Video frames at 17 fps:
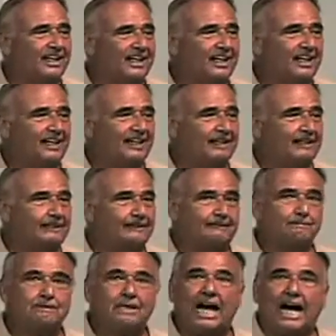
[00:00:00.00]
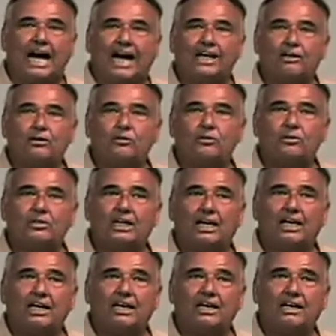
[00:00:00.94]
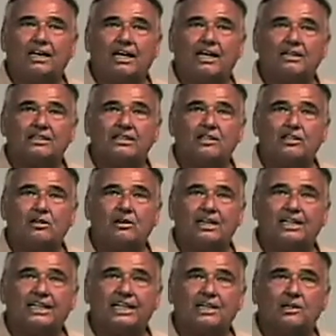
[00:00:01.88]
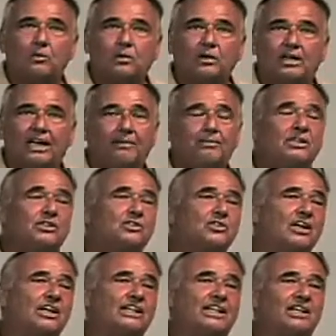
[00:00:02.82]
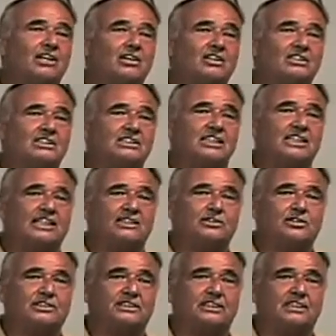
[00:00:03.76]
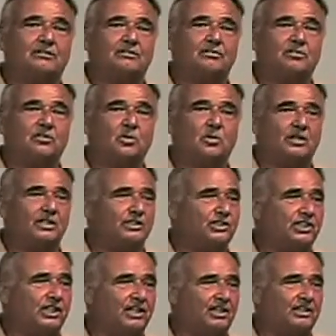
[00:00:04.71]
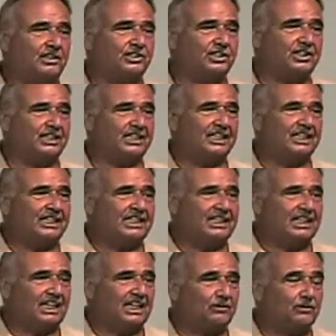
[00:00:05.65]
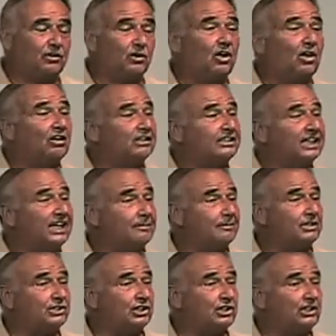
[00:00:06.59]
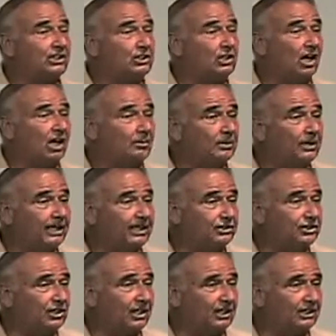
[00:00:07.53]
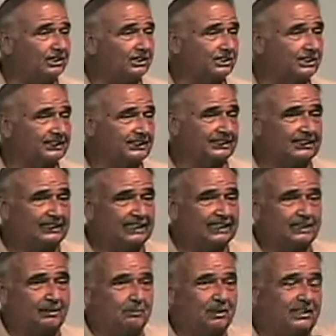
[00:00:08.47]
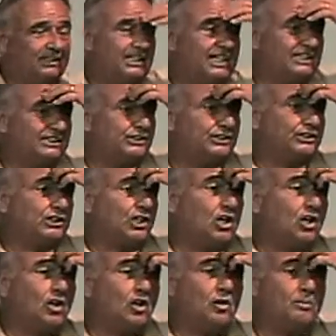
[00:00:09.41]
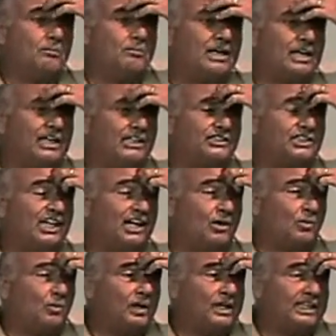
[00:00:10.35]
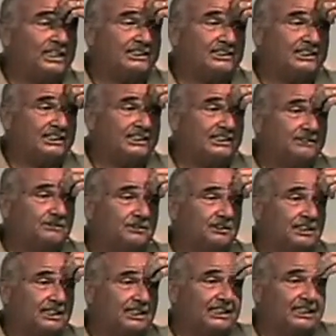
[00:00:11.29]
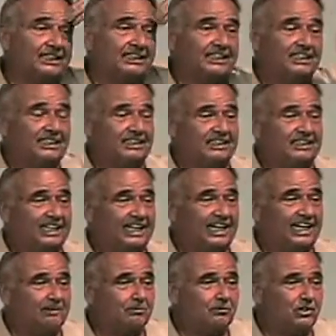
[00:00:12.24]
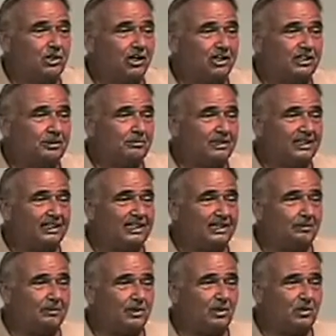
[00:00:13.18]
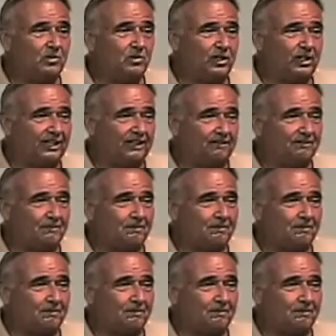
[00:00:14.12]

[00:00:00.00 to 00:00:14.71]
I kind of wonder. I've been trying to get Austin interested in Florida geology for a long time. He's a good carbonate geologist, but he's got so much out west that's fun that I haven't talked him into coming over yet.